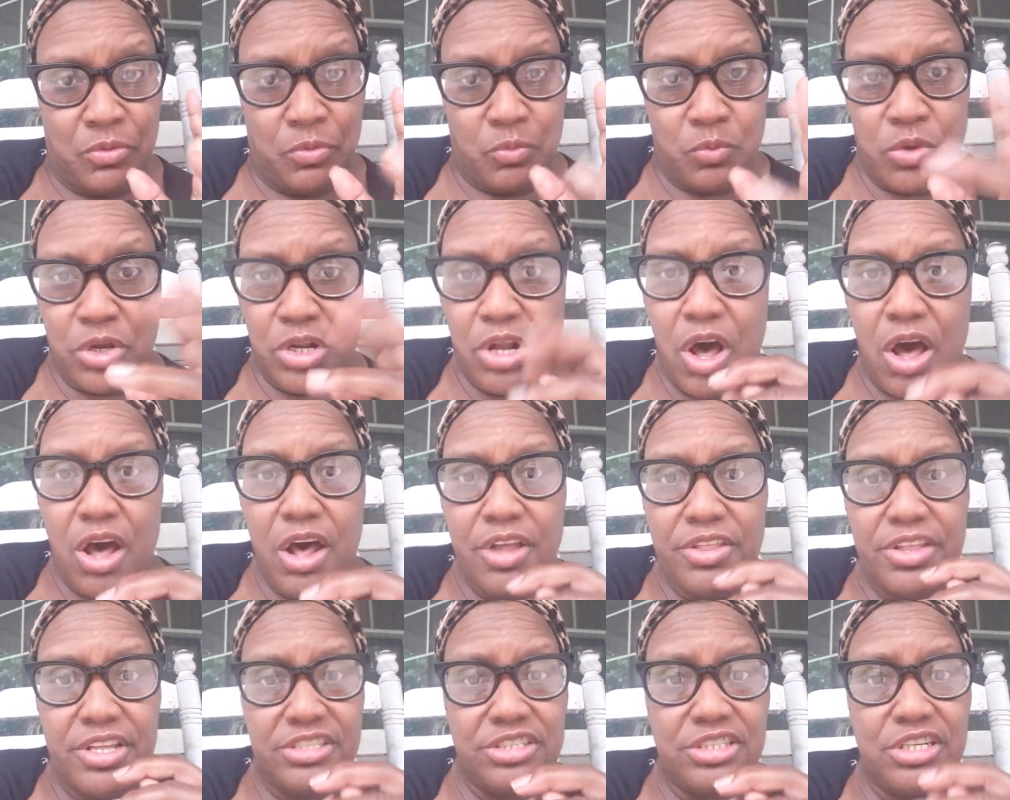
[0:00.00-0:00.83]
what
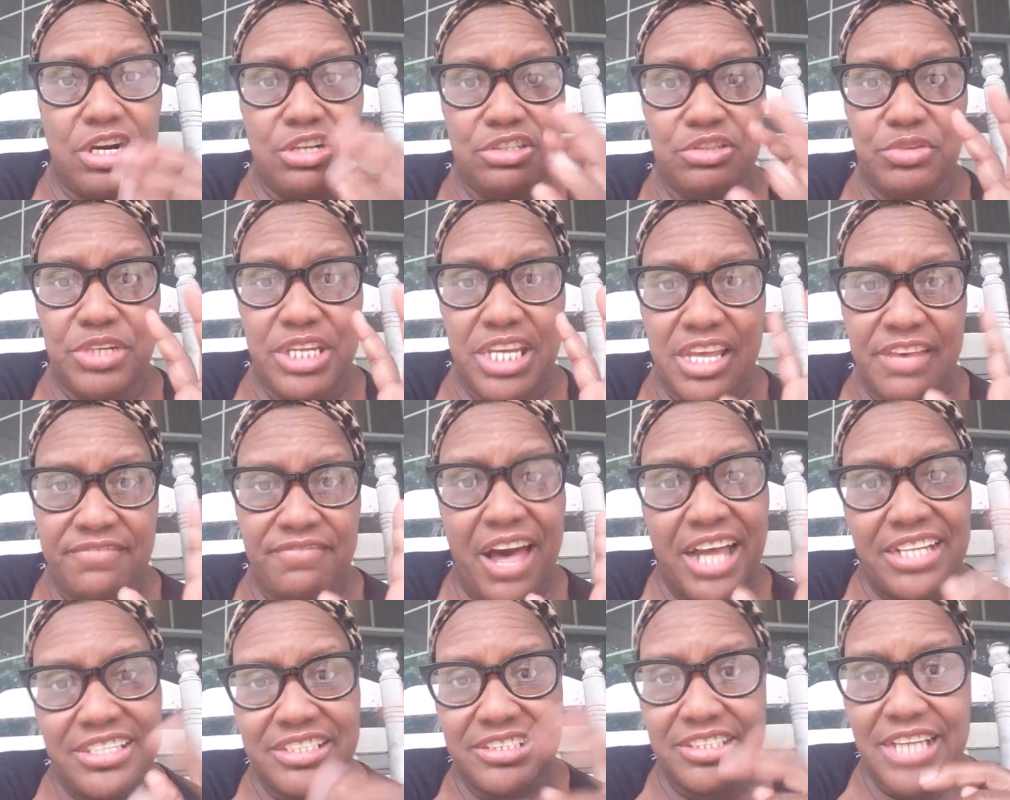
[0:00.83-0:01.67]
all the surgery, if
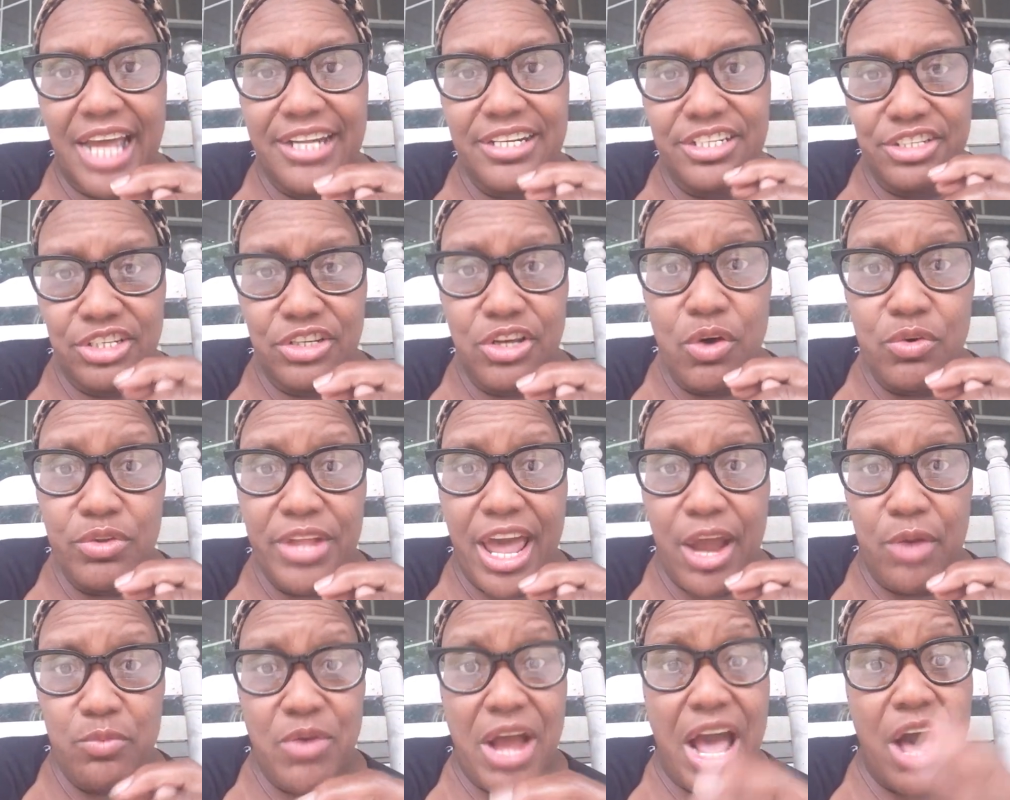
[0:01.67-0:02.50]
I decided to go
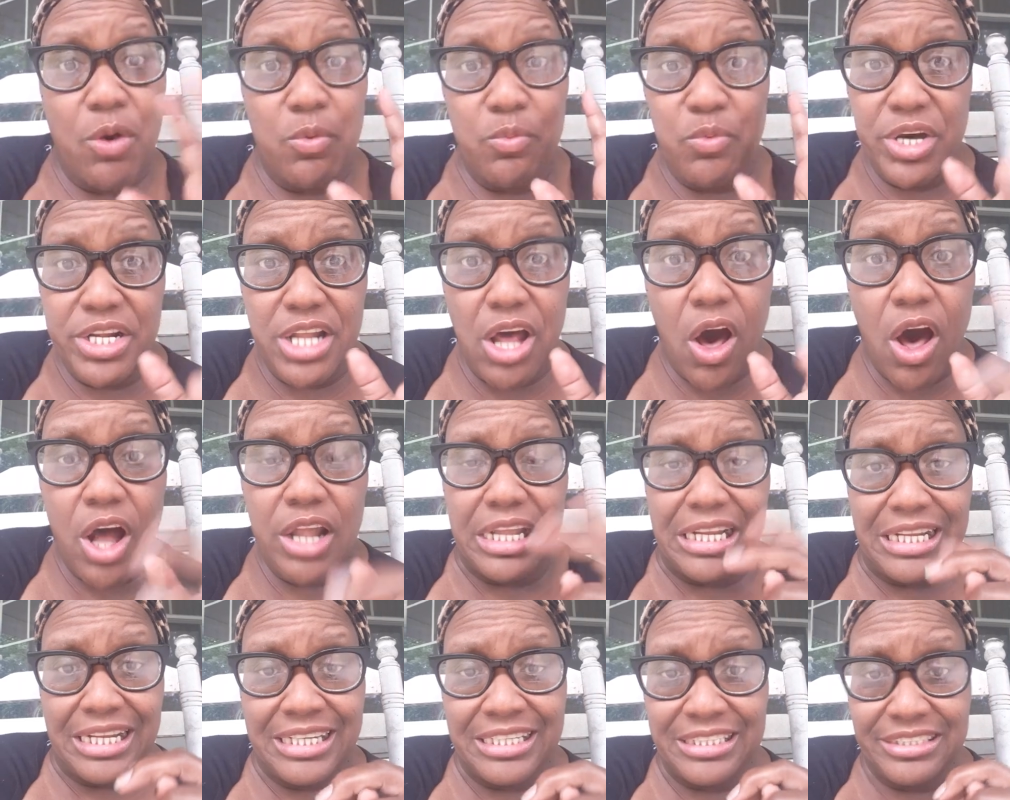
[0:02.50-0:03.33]
that route, what
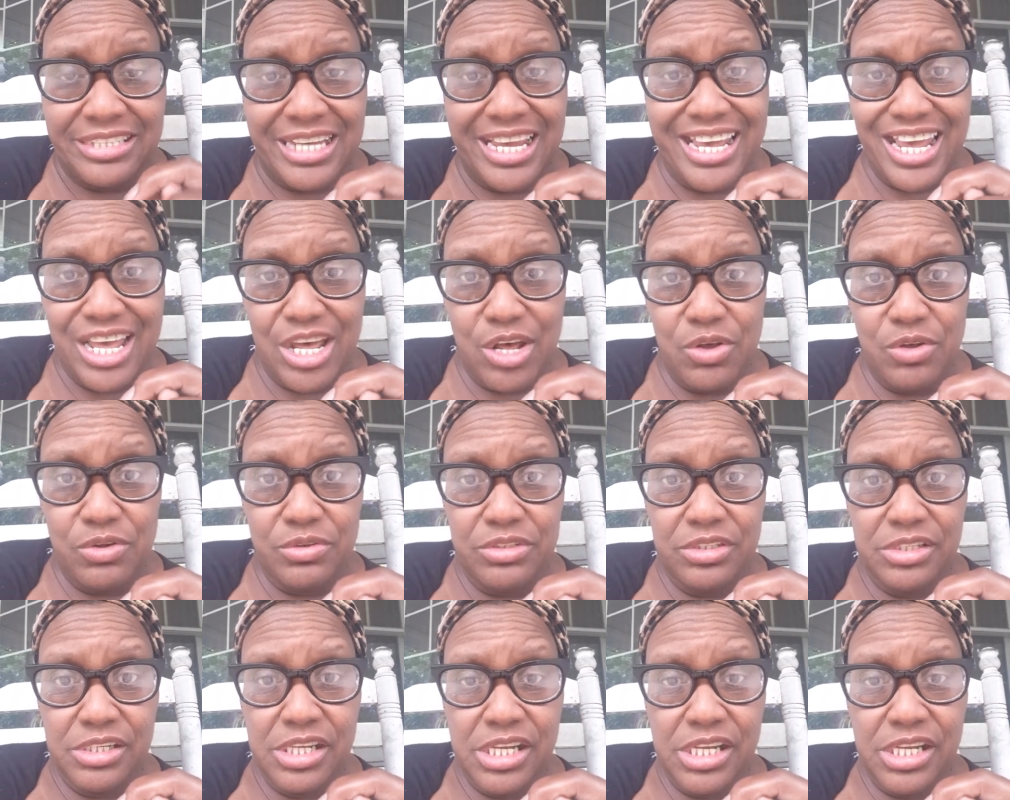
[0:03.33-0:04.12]
all it entailed